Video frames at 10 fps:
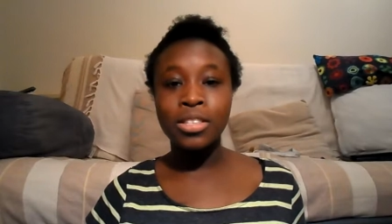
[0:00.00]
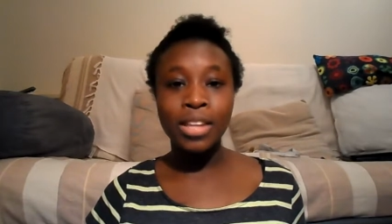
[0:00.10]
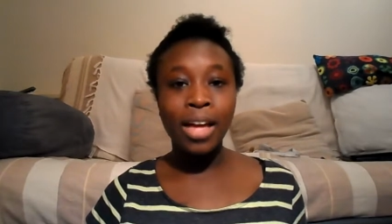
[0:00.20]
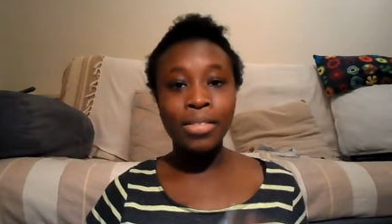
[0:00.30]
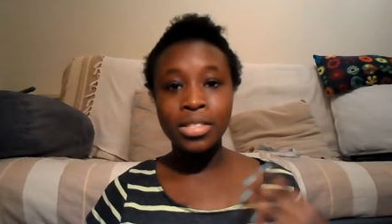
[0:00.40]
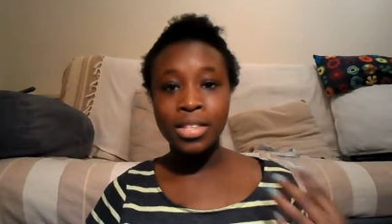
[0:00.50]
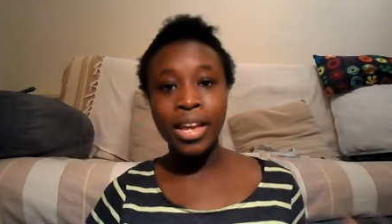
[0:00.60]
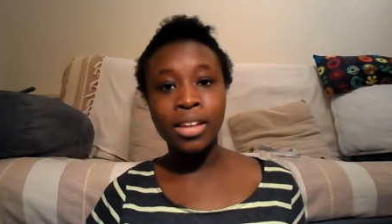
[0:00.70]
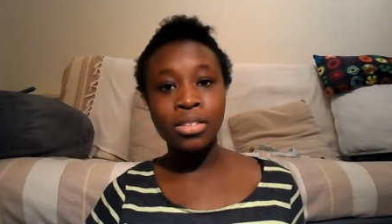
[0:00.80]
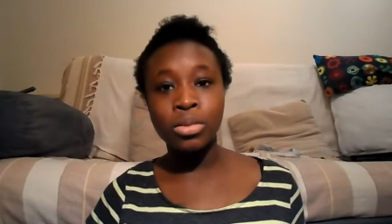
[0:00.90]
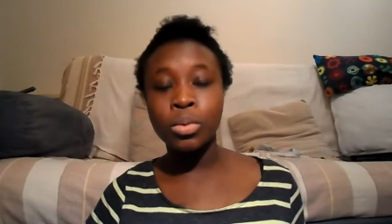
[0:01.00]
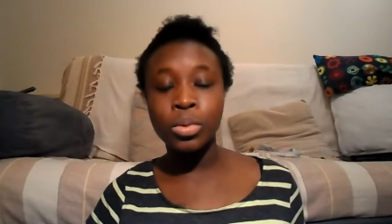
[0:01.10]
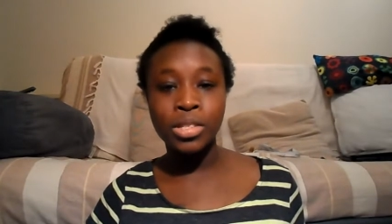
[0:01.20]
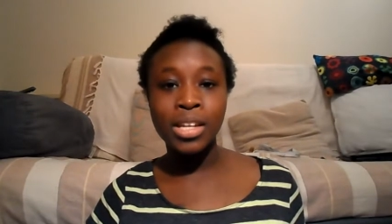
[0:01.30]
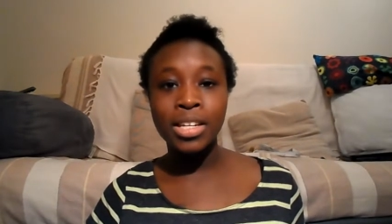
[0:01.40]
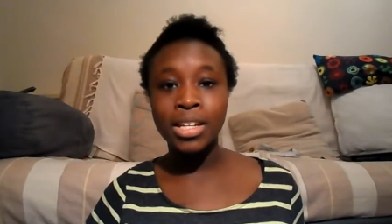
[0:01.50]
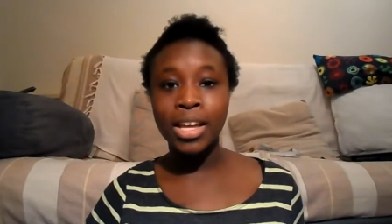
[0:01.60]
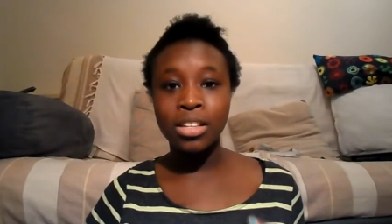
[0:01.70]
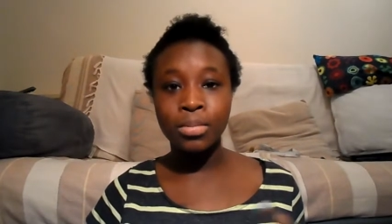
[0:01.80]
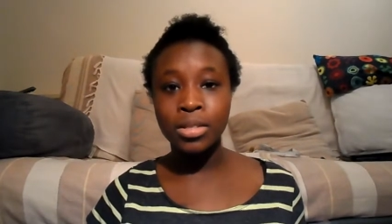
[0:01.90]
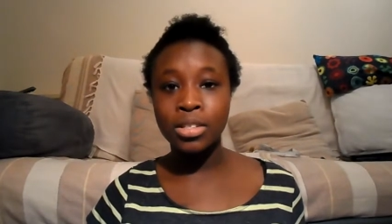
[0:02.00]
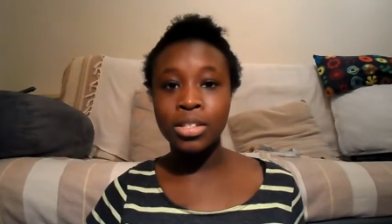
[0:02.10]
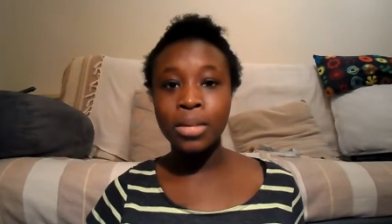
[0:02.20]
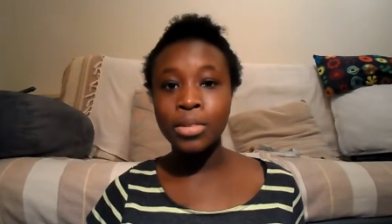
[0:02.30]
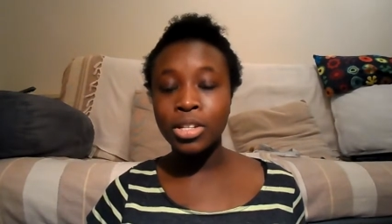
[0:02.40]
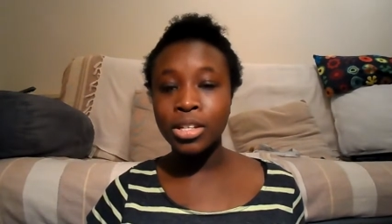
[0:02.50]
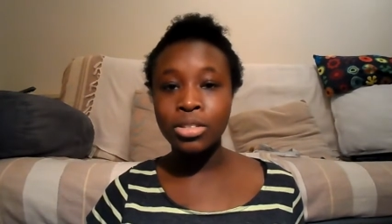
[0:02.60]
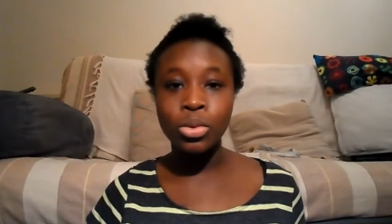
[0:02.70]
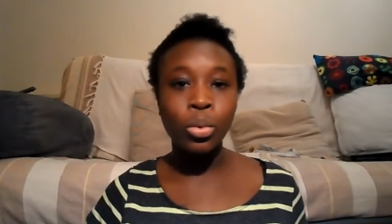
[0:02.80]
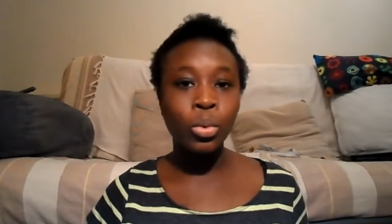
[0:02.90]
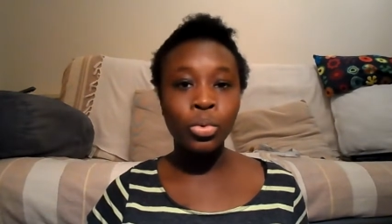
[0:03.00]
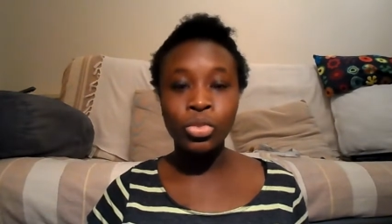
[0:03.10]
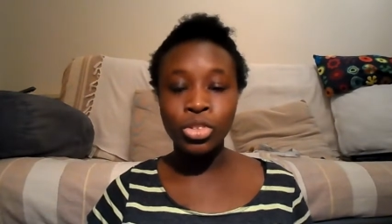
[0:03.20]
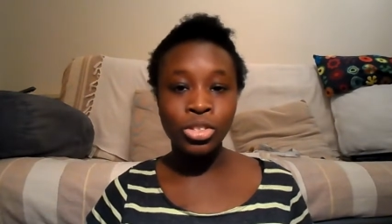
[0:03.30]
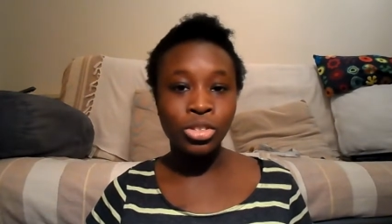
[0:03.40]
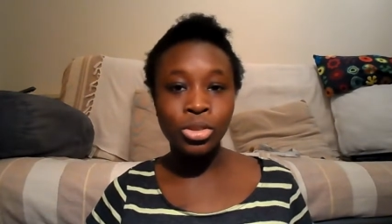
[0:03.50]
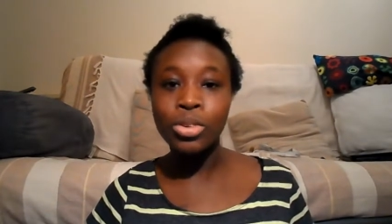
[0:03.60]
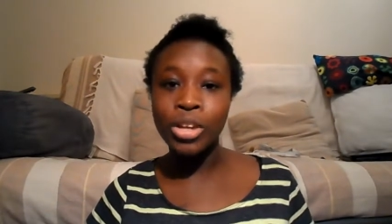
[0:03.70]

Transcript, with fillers: into having sex or sending explicit images or just